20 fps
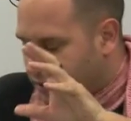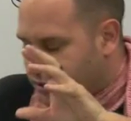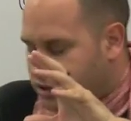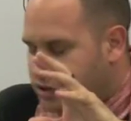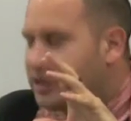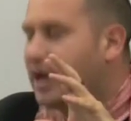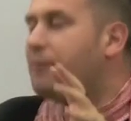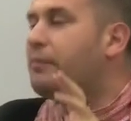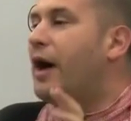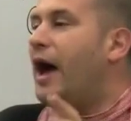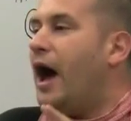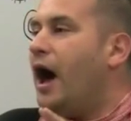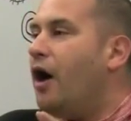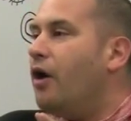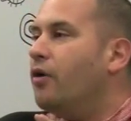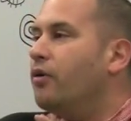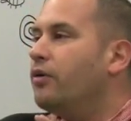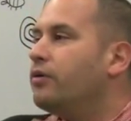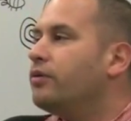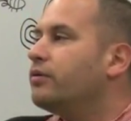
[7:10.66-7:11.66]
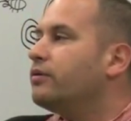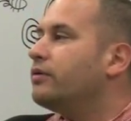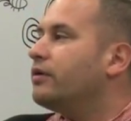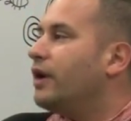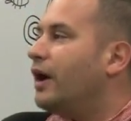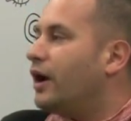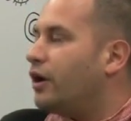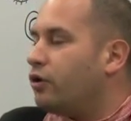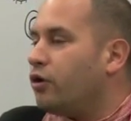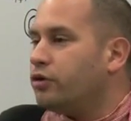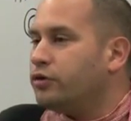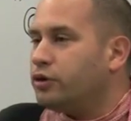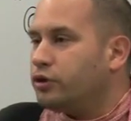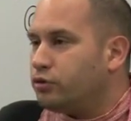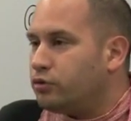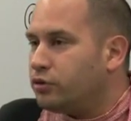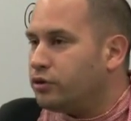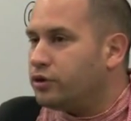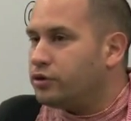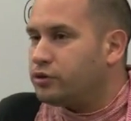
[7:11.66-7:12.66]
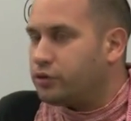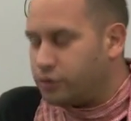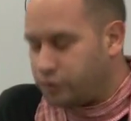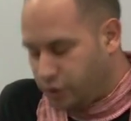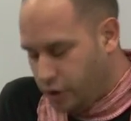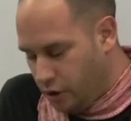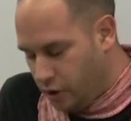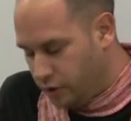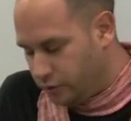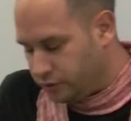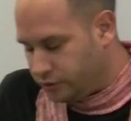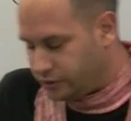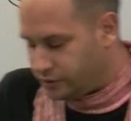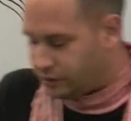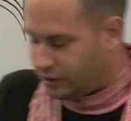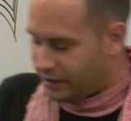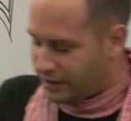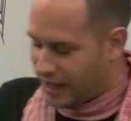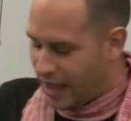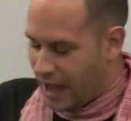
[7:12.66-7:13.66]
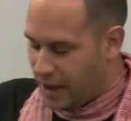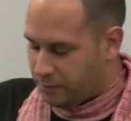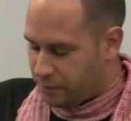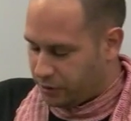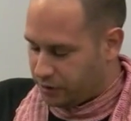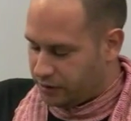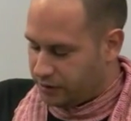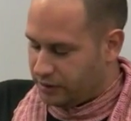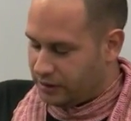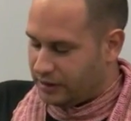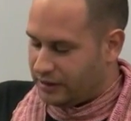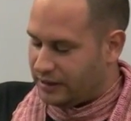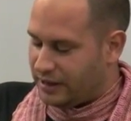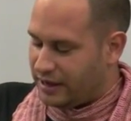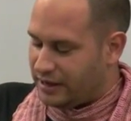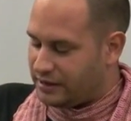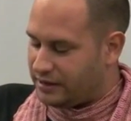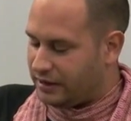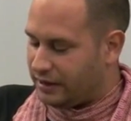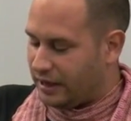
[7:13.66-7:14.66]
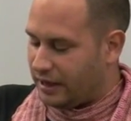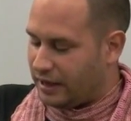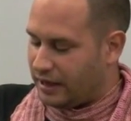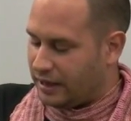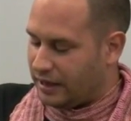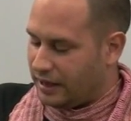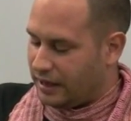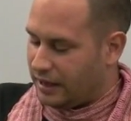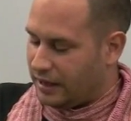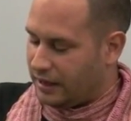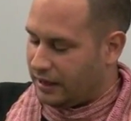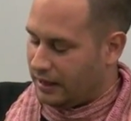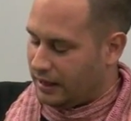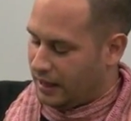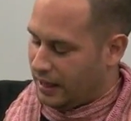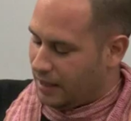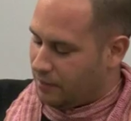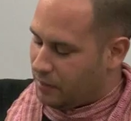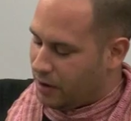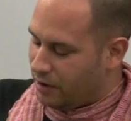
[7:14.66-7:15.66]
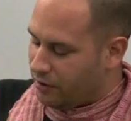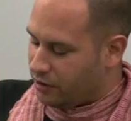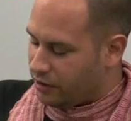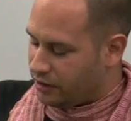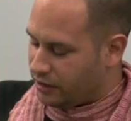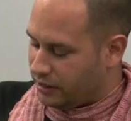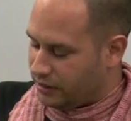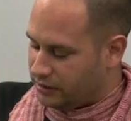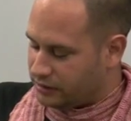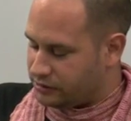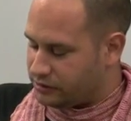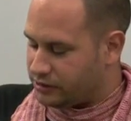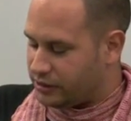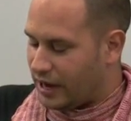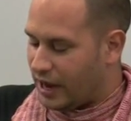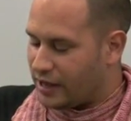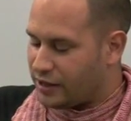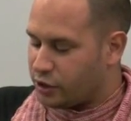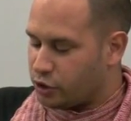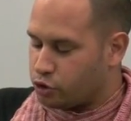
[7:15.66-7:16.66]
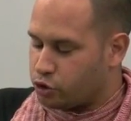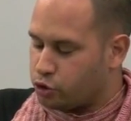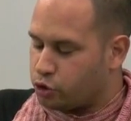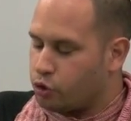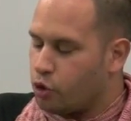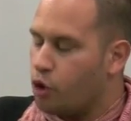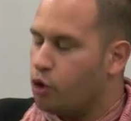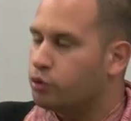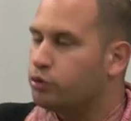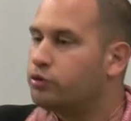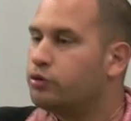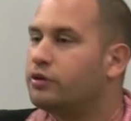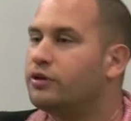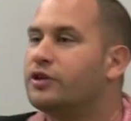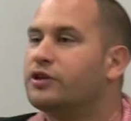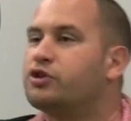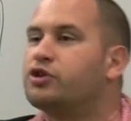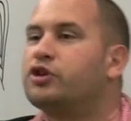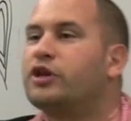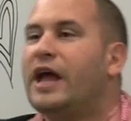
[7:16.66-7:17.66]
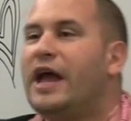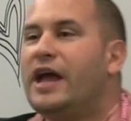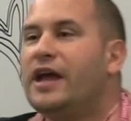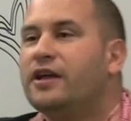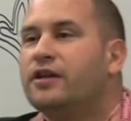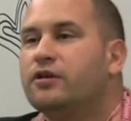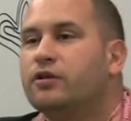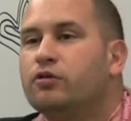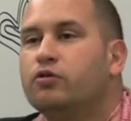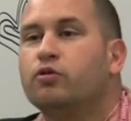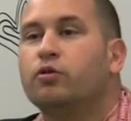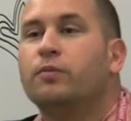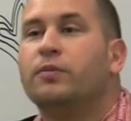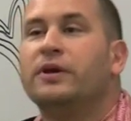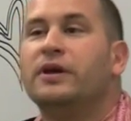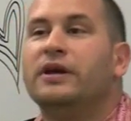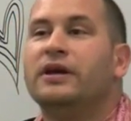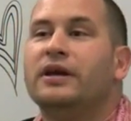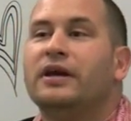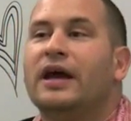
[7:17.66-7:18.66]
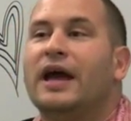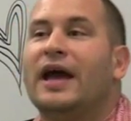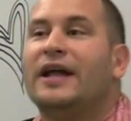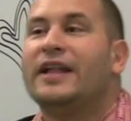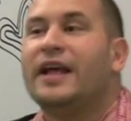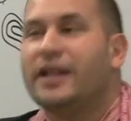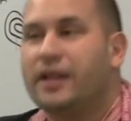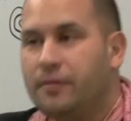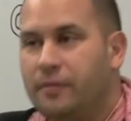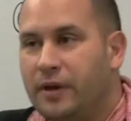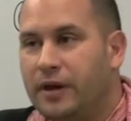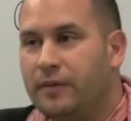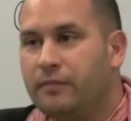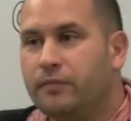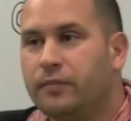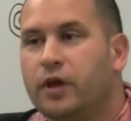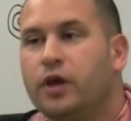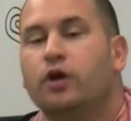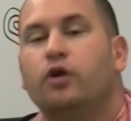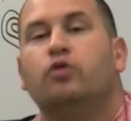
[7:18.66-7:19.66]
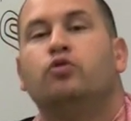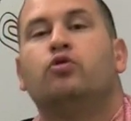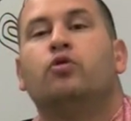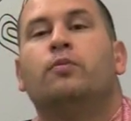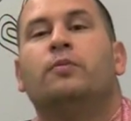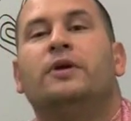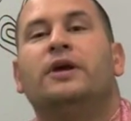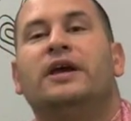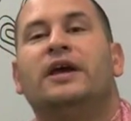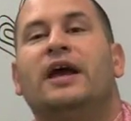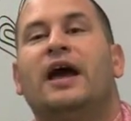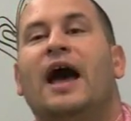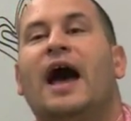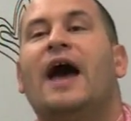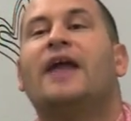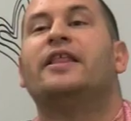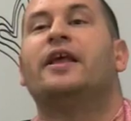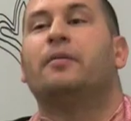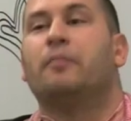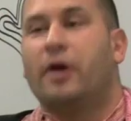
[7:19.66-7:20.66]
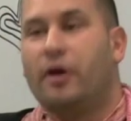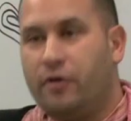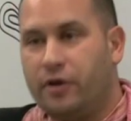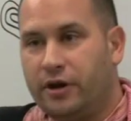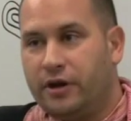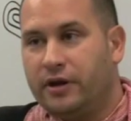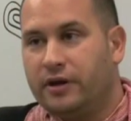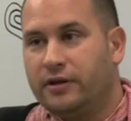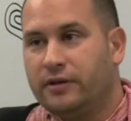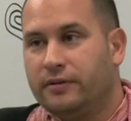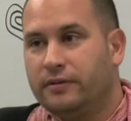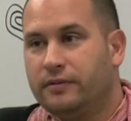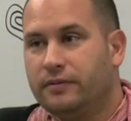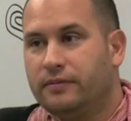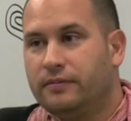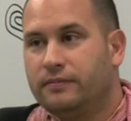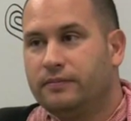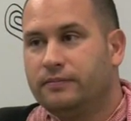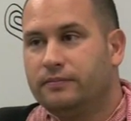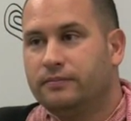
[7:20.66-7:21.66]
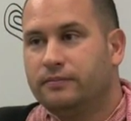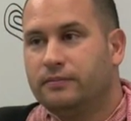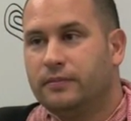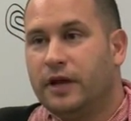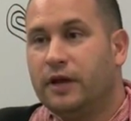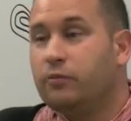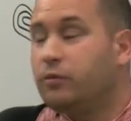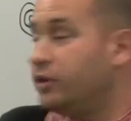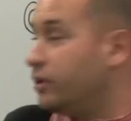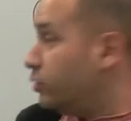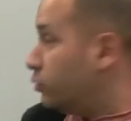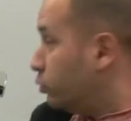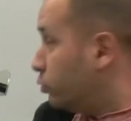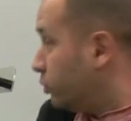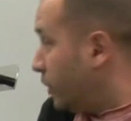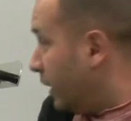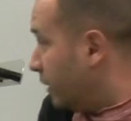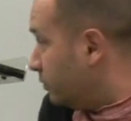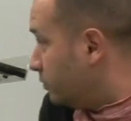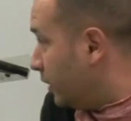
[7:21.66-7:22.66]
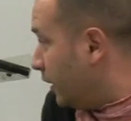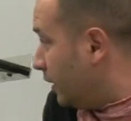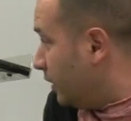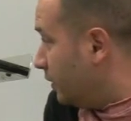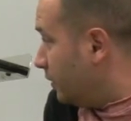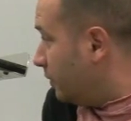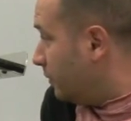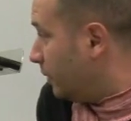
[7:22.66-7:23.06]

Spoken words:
Somehow, according to the sociologist, it happened that Americans understood the state to be an enemy, to be un-American, and we need to change that.